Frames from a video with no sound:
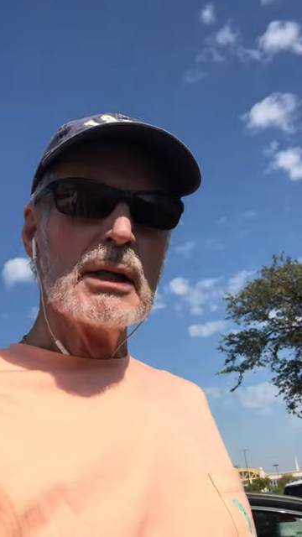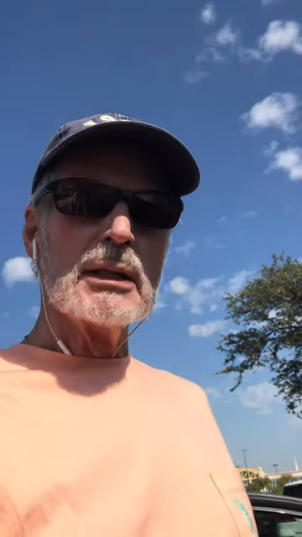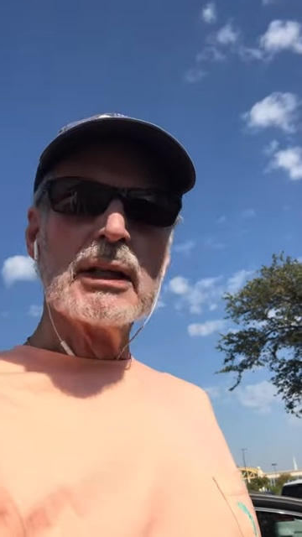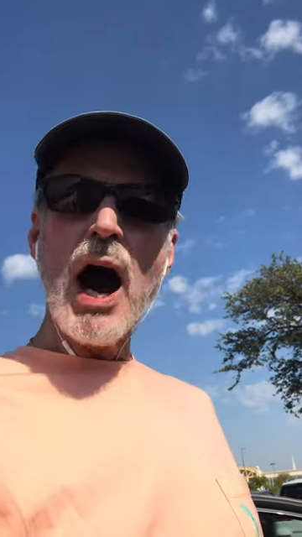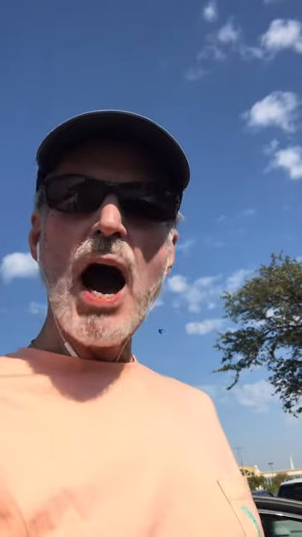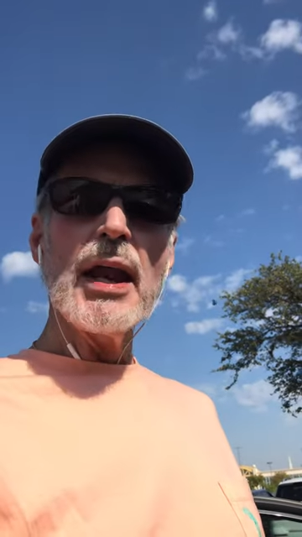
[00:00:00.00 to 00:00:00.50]

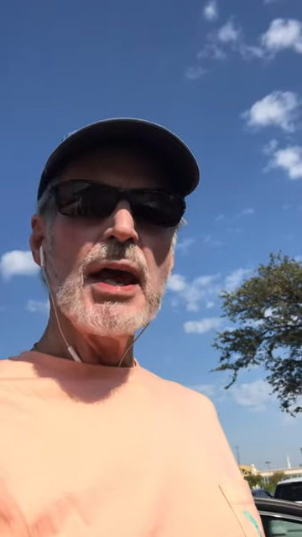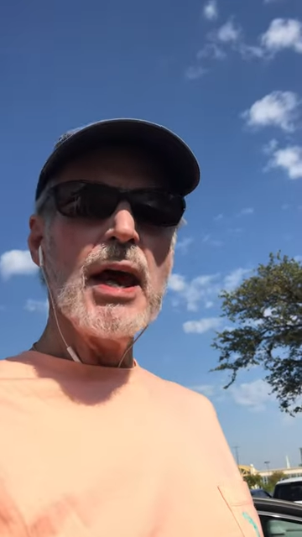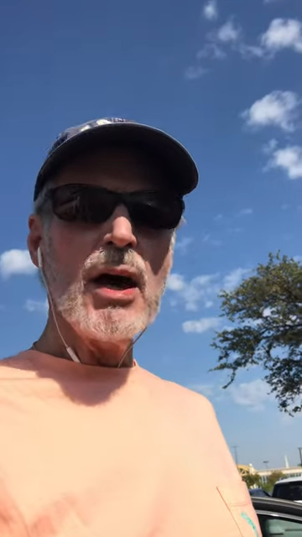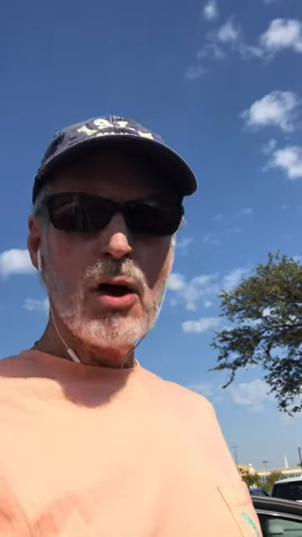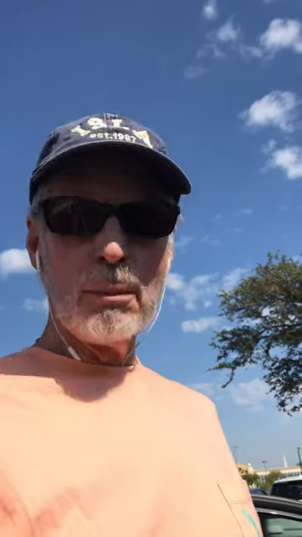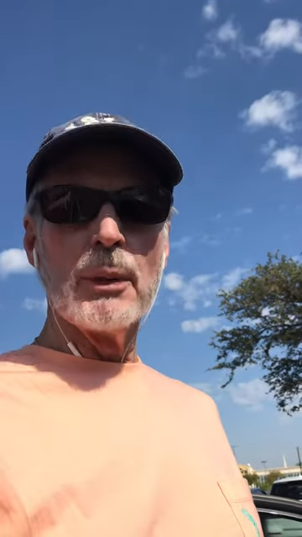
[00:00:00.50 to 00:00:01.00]
God
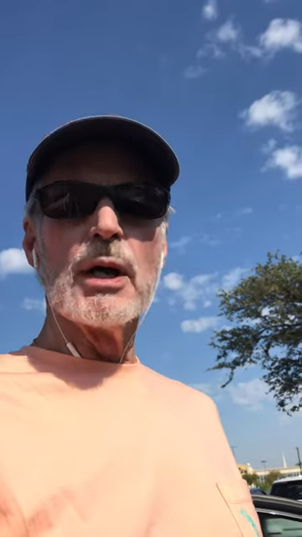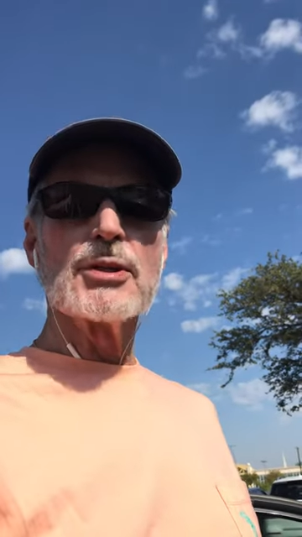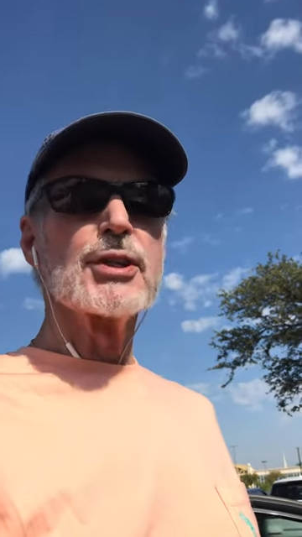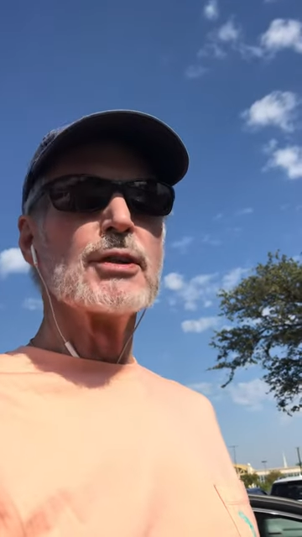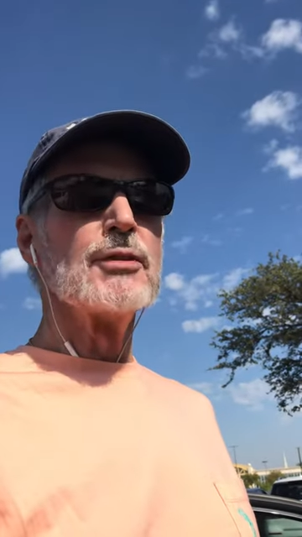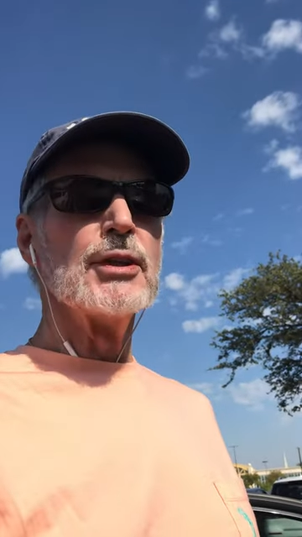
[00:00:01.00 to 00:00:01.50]
help
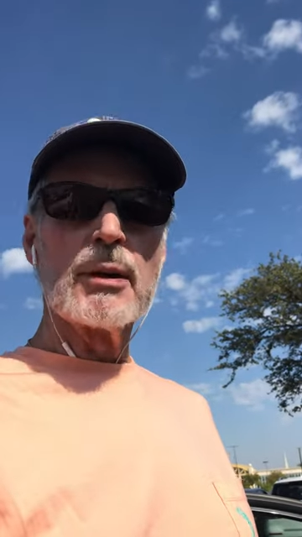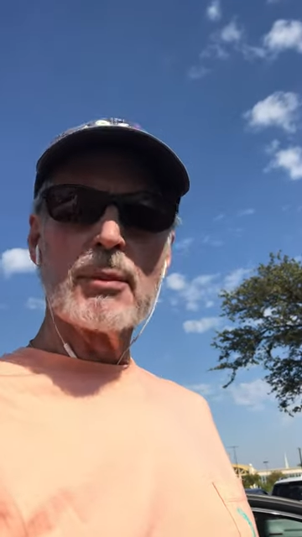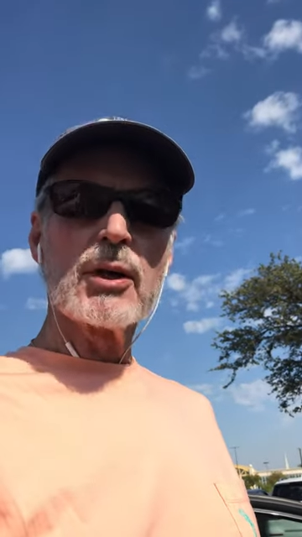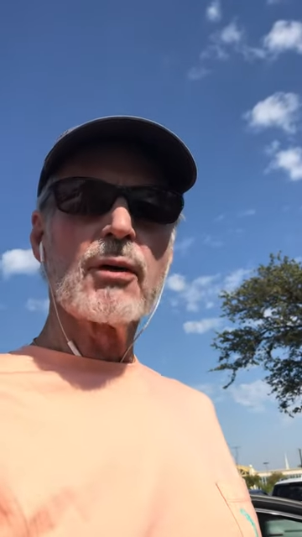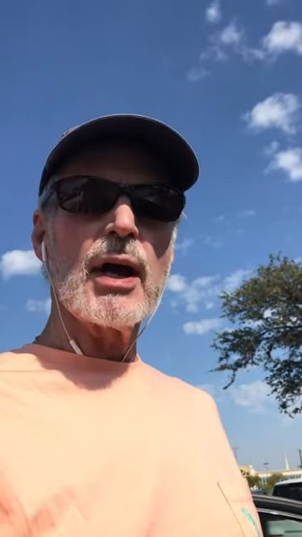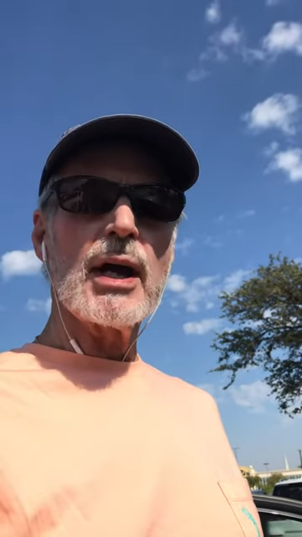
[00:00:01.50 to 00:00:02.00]
us if the
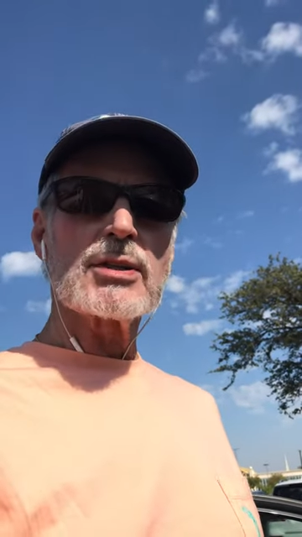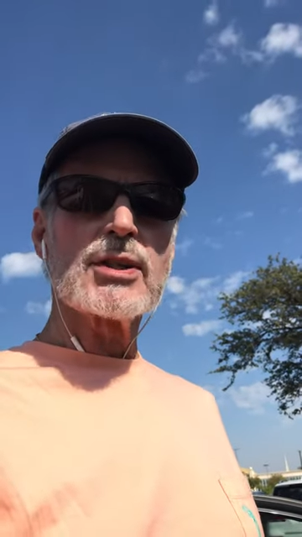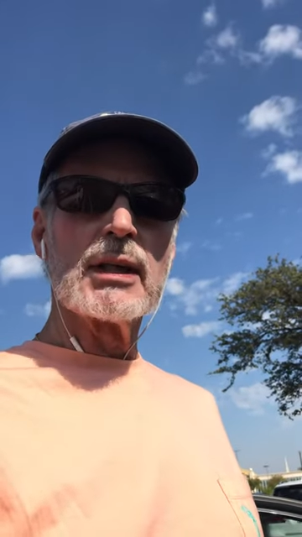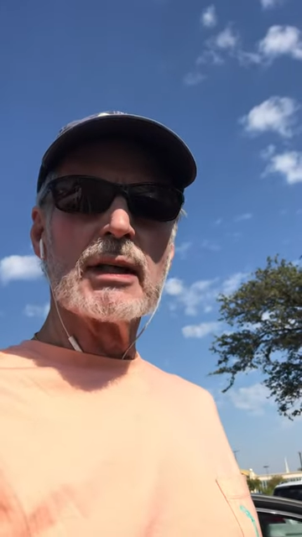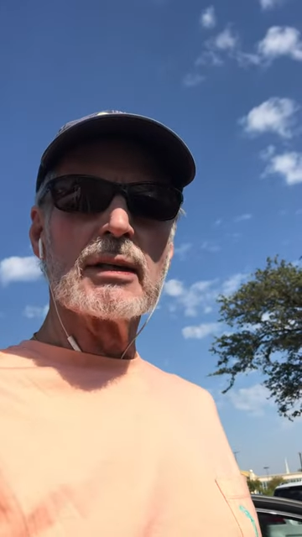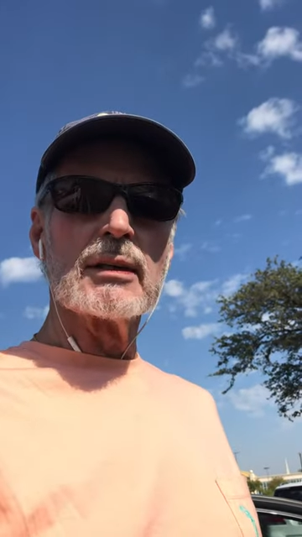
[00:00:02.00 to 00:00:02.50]
Democrats
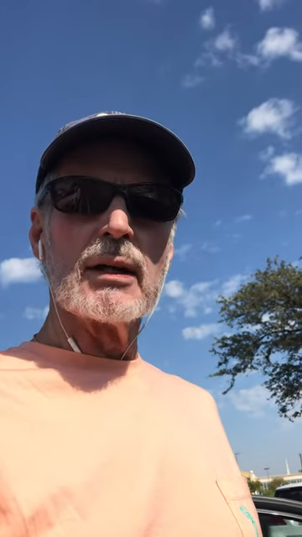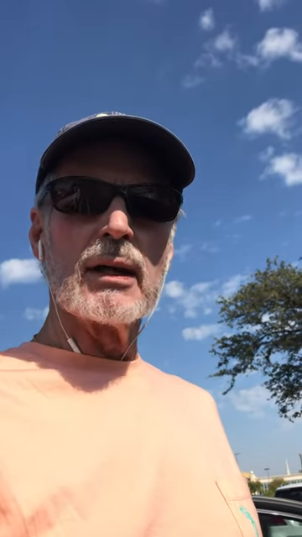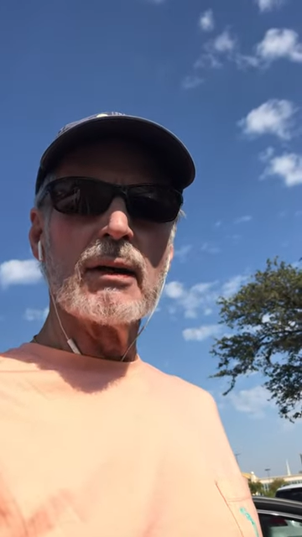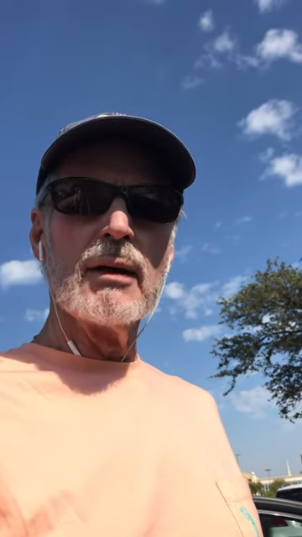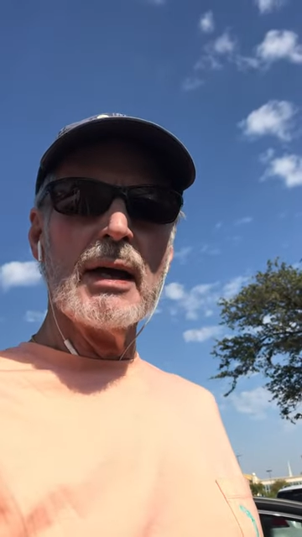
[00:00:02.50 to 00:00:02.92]
get in there.